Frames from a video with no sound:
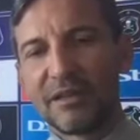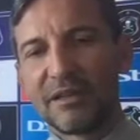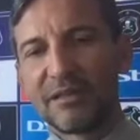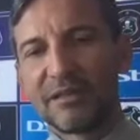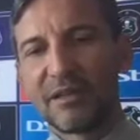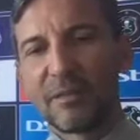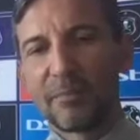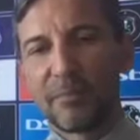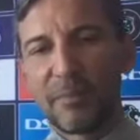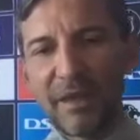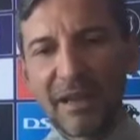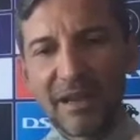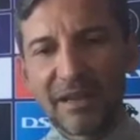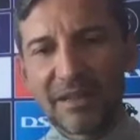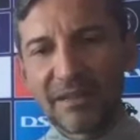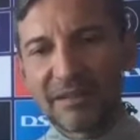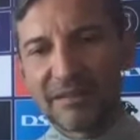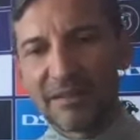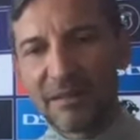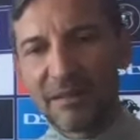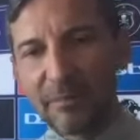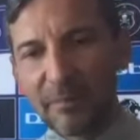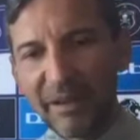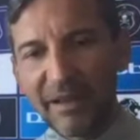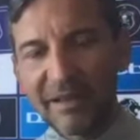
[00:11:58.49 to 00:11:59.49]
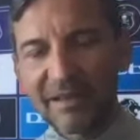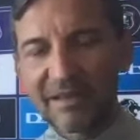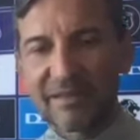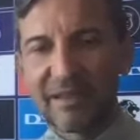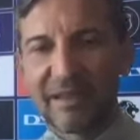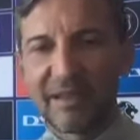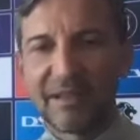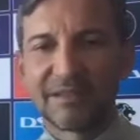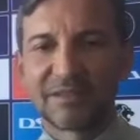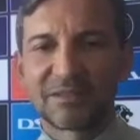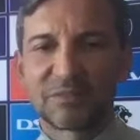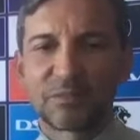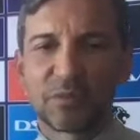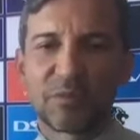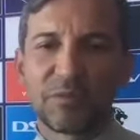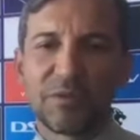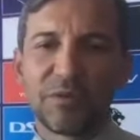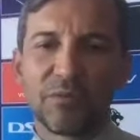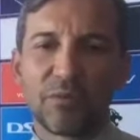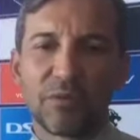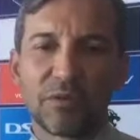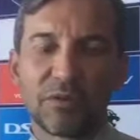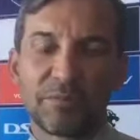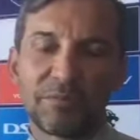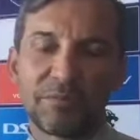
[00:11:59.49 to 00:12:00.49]
the big the big things what we
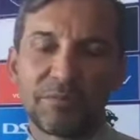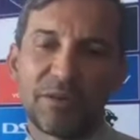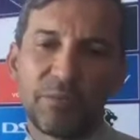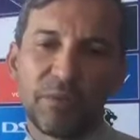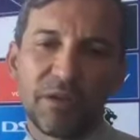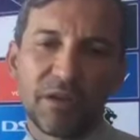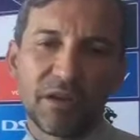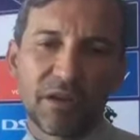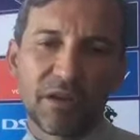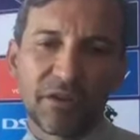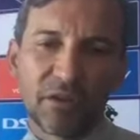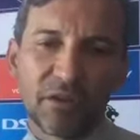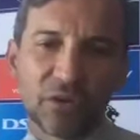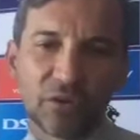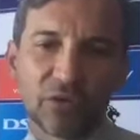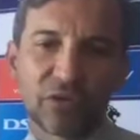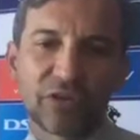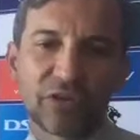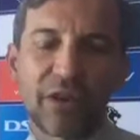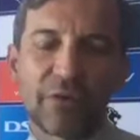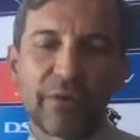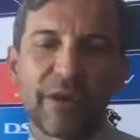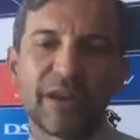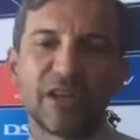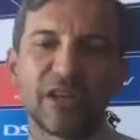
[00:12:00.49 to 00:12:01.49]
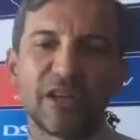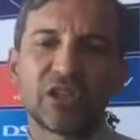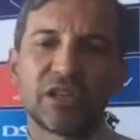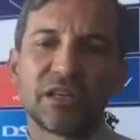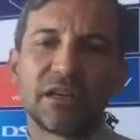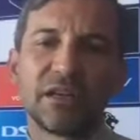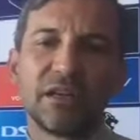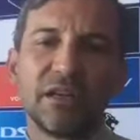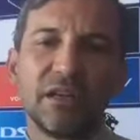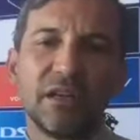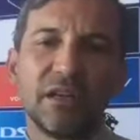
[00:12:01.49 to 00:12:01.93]
want but we are in a good direction